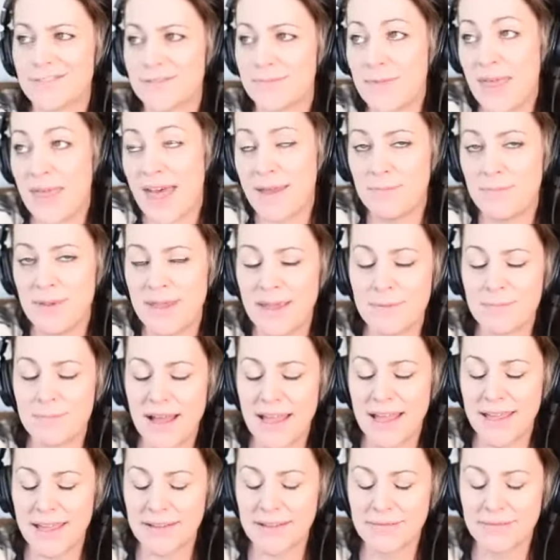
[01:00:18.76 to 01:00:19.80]
that being
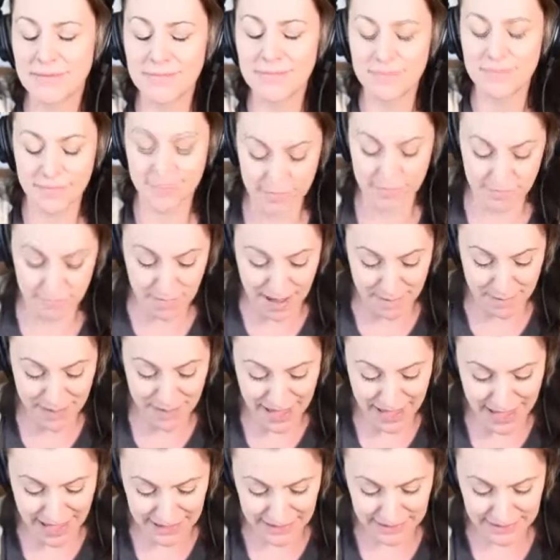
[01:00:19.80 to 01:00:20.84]
my my
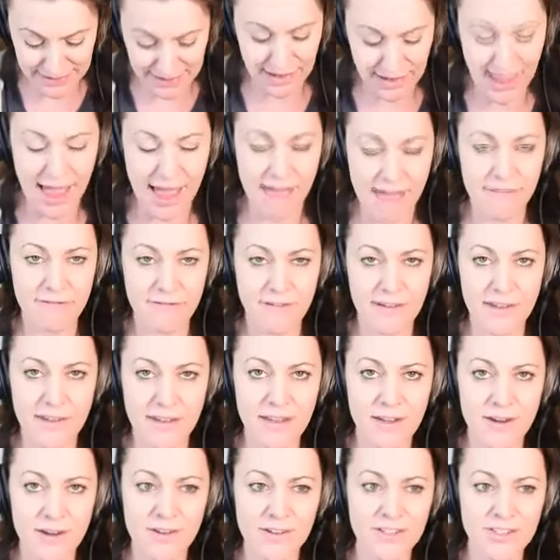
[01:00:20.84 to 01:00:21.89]
past life
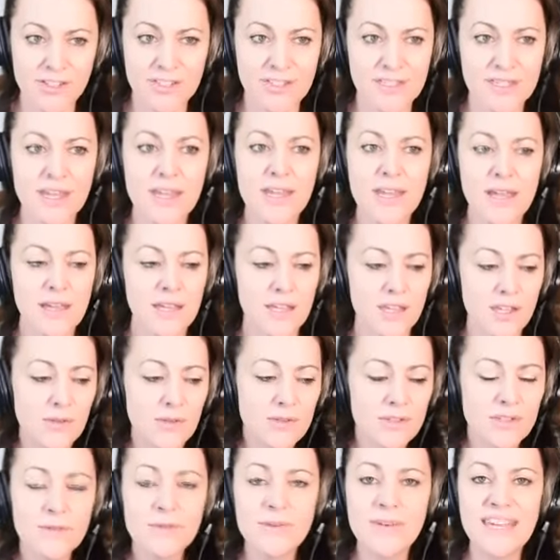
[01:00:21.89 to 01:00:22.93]
you know it's just you
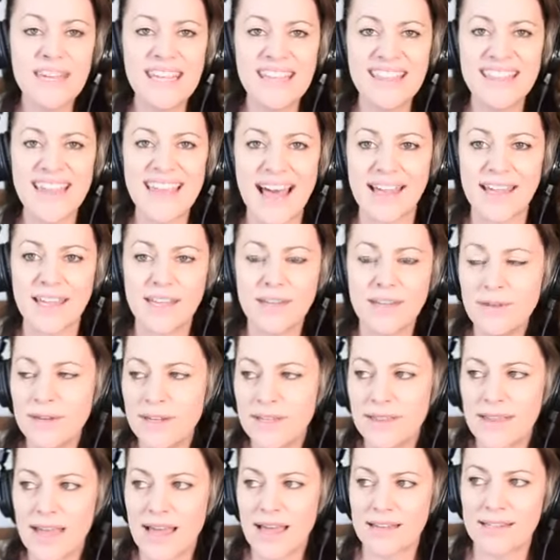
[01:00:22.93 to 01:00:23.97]
do need that you
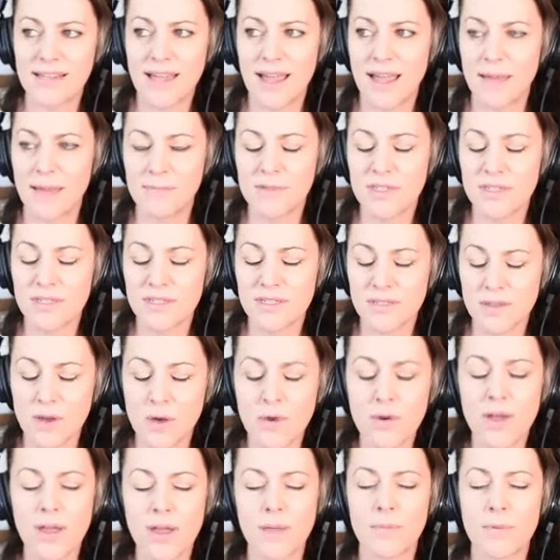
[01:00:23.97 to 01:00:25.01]
need that time to
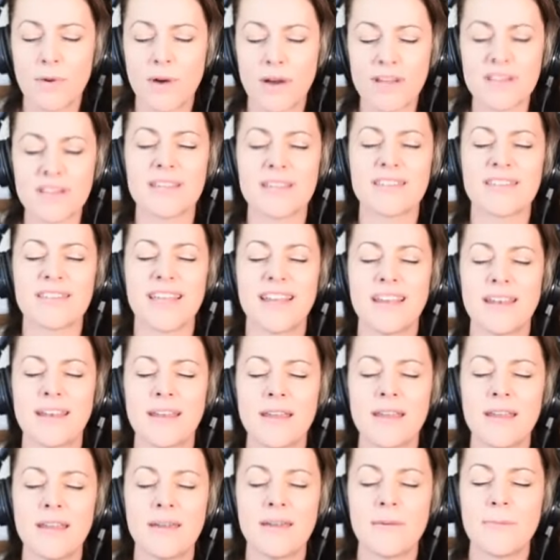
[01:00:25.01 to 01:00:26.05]
soak and process and
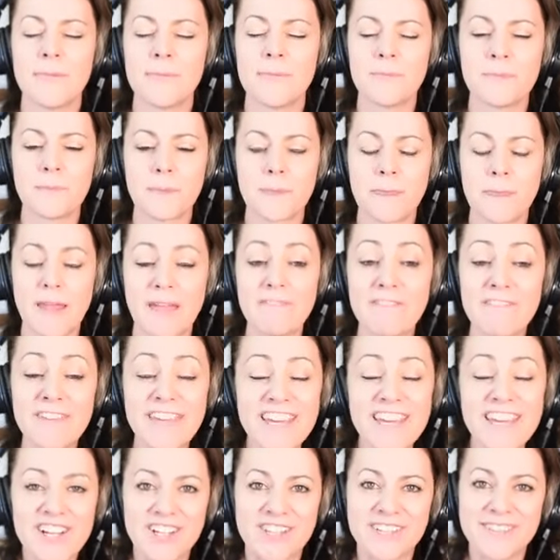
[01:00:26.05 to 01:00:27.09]

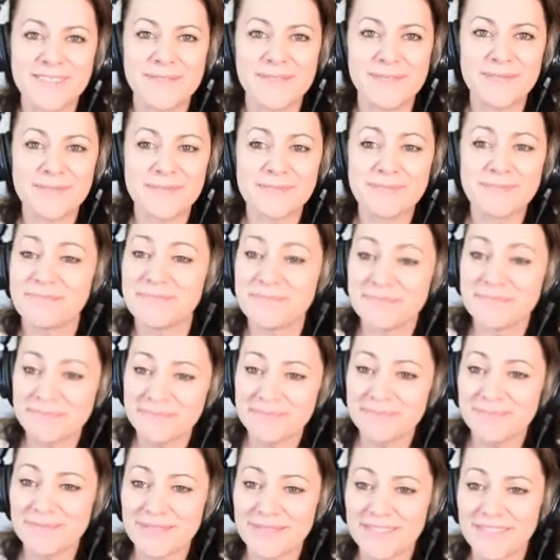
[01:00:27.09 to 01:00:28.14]
feel
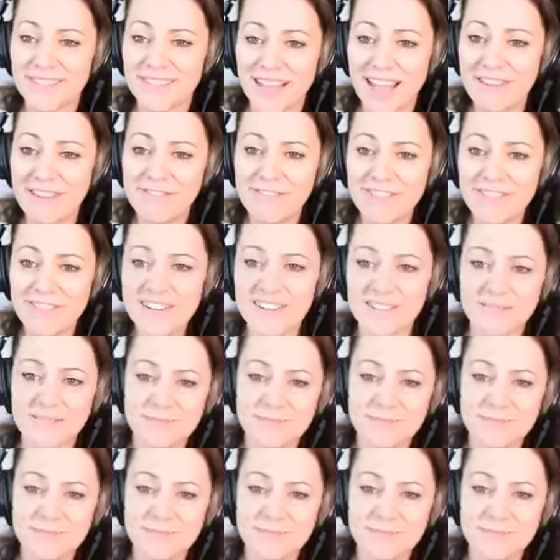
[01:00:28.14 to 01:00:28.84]
and feel,